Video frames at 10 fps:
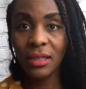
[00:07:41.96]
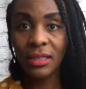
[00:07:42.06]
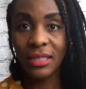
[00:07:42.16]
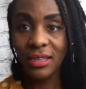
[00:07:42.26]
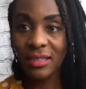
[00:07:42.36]

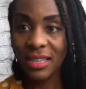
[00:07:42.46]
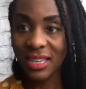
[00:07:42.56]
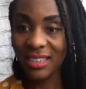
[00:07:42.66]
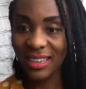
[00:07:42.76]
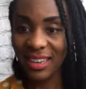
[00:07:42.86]
this
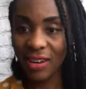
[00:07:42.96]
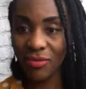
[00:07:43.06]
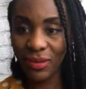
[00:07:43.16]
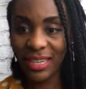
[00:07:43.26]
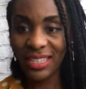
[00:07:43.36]
is a
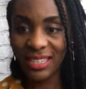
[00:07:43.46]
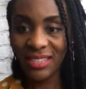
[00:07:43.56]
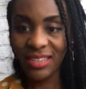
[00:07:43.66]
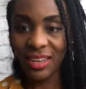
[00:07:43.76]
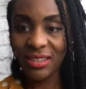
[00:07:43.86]
really
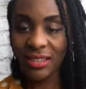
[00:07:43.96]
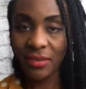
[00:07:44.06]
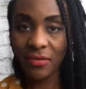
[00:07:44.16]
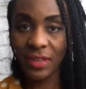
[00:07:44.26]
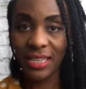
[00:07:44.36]

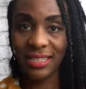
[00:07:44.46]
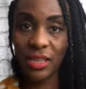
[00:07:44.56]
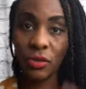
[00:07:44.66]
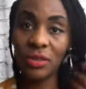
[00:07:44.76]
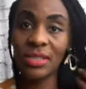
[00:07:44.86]
disgusting thing. It's
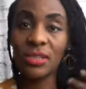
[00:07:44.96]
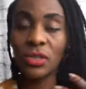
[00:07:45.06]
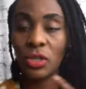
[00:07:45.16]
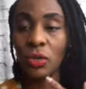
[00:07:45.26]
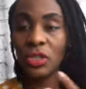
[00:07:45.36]
like you're
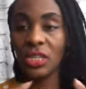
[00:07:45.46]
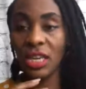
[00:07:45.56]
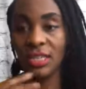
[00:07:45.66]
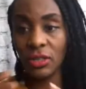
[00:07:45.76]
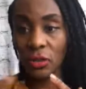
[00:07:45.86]

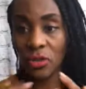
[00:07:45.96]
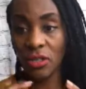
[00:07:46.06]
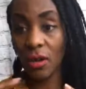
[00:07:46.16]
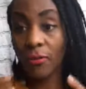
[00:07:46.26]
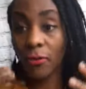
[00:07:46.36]
disassociating
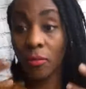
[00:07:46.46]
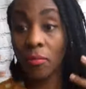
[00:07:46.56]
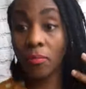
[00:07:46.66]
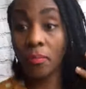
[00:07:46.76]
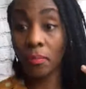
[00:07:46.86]
yourself
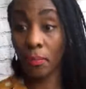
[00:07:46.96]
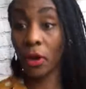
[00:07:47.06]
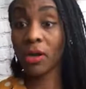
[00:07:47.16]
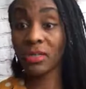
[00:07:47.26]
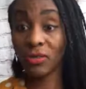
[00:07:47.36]
from
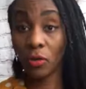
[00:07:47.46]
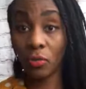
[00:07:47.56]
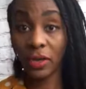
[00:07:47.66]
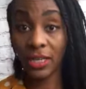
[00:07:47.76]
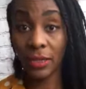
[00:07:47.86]
parts of your
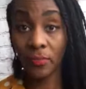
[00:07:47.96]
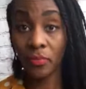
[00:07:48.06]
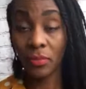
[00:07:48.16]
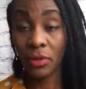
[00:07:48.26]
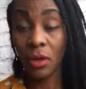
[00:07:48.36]
body
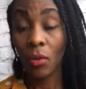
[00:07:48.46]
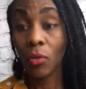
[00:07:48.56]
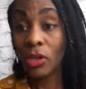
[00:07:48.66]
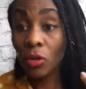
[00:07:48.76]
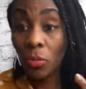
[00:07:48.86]

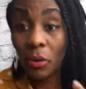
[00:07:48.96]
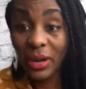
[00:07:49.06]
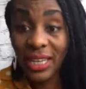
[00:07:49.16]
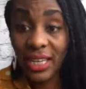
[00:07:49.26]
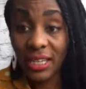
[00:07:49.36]
when your
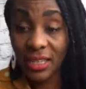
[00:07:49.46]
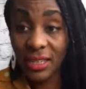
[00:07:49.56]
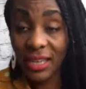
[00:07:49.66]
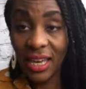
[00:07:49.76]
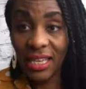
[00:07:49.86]
body
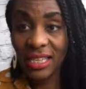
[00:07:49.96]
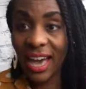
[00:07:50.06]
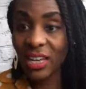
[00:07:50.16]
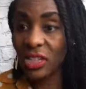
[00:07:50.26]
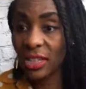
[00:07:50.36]
is
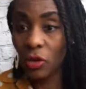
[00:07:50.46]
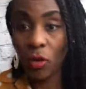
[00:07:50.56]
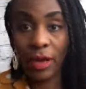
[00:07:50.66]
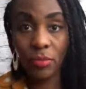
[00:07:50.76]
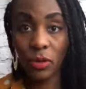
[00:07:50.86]
actually
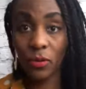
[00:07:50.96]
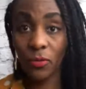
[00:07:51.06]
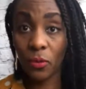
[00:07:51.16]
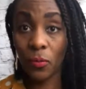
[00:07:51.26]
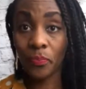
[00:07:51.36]
quite
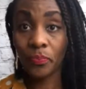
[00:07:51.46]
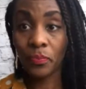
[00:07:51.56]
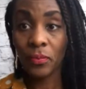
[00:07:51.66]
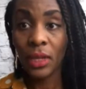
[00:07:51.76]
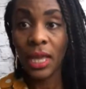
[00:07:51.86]
beautiful.
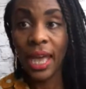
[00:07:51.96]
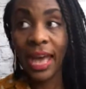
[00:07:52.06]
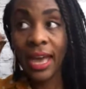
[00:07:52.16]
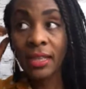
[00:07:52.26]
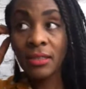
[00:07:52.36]

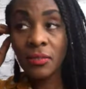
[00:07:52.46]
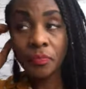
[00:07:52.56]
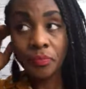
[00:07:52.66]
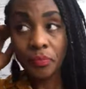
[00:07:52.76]
And